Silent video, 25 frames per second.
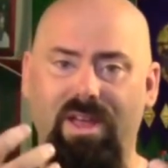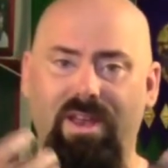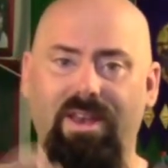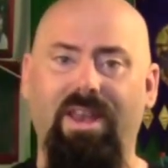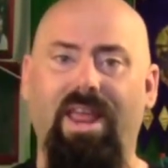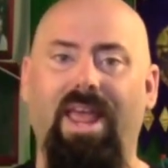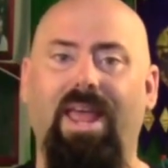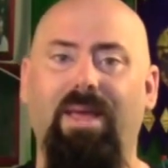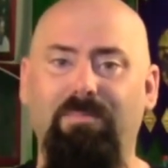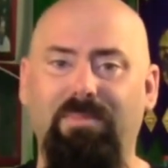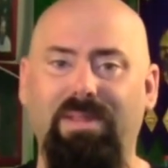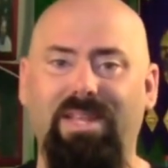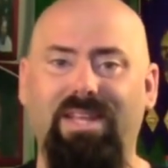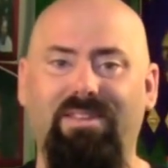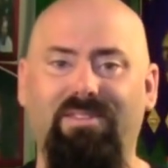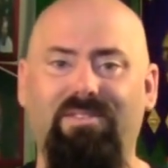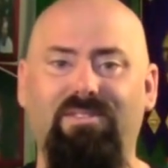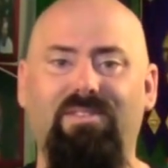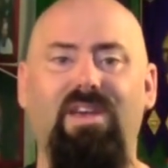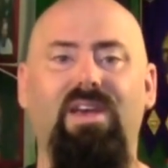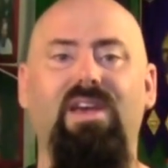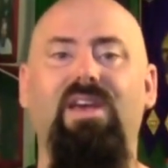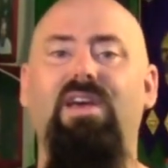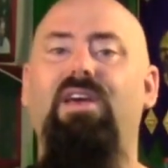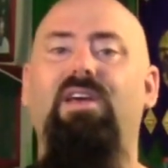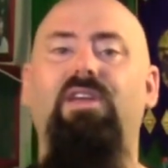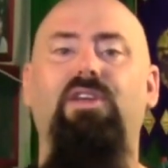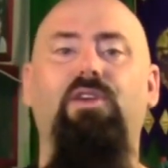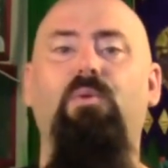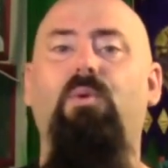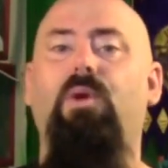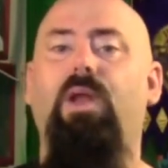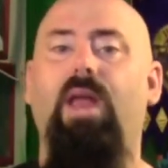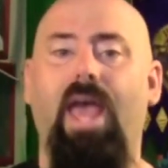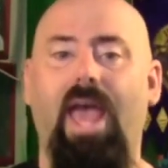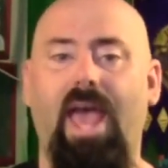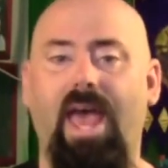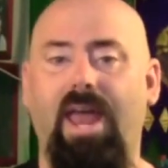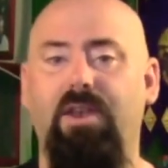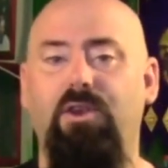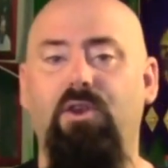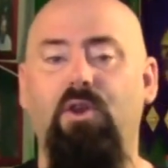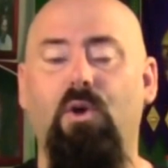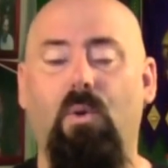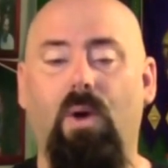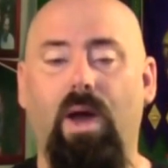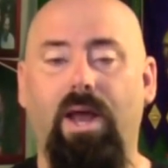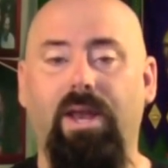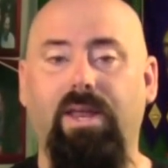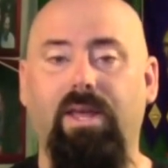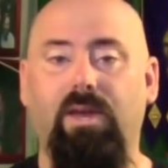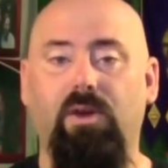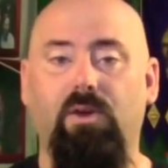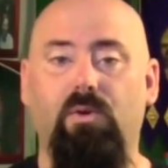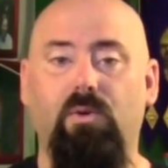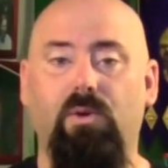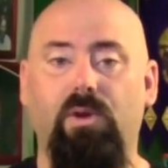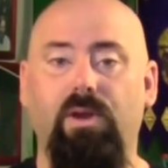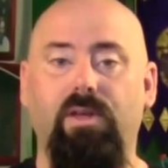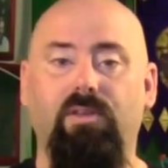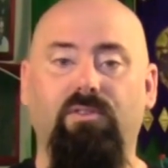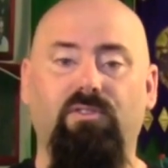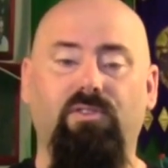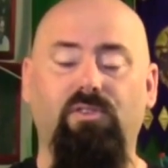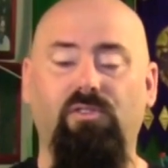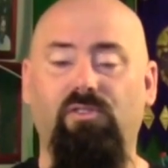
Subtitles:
name list, you would have had no idea who it is.